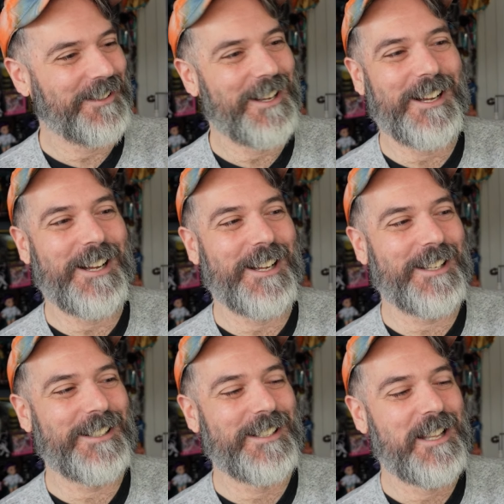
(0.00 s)

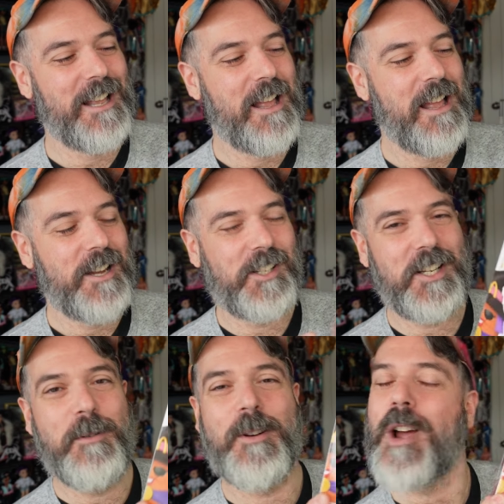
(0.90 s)
Uh,
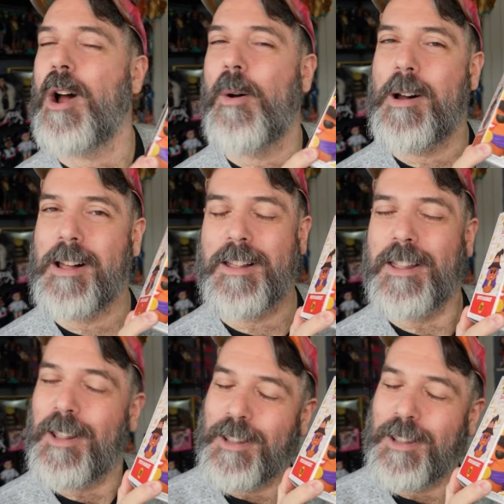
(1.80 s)
she will go uh,